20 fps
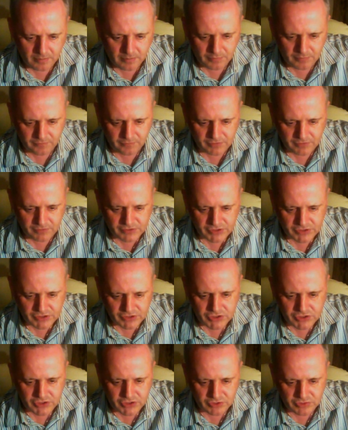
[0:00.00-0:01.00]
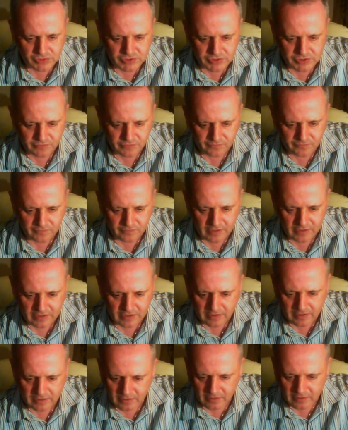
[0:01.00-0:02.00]
pervious shoots of
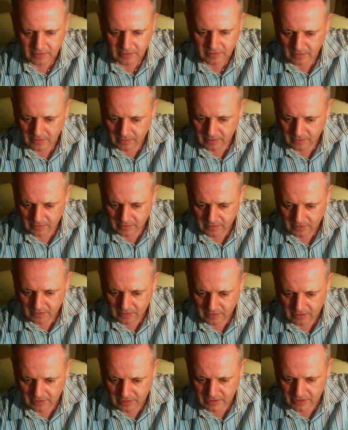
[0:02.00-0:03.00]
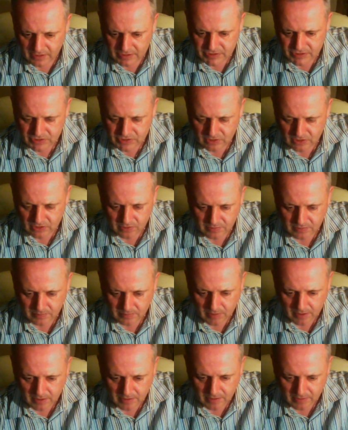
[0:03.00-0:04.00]
Finnegan, ere solid
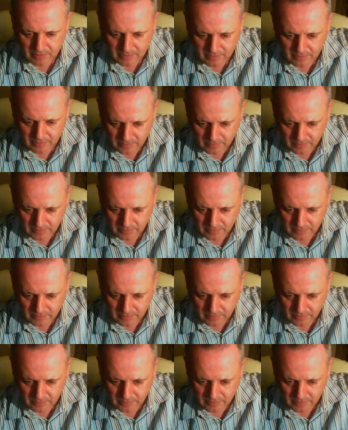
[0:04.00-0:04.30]
man,